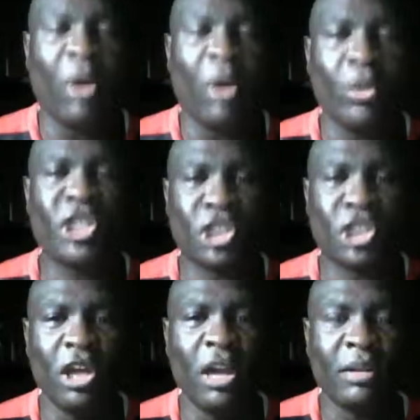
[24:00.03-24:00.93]
we
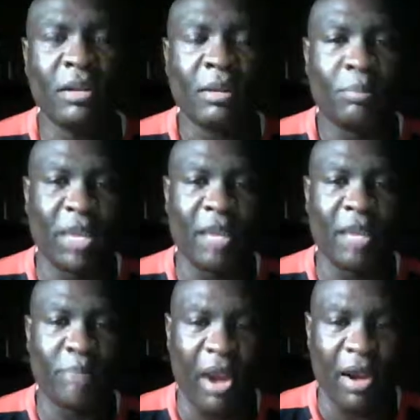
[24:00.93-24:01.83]
should be
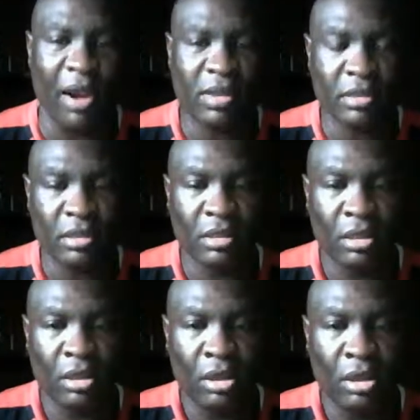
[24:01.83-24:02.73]
embarrassed
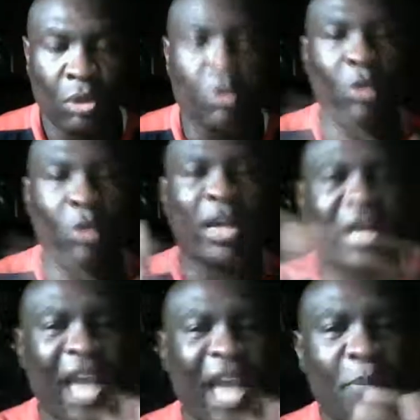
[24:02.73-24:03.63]
when we're
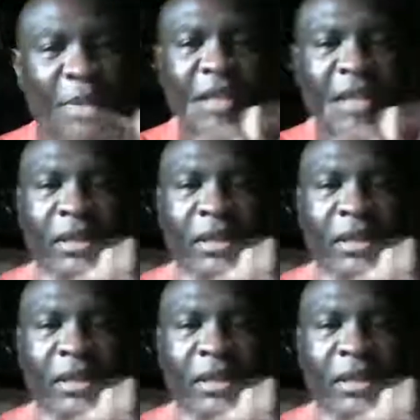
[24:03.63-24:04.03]
clapping,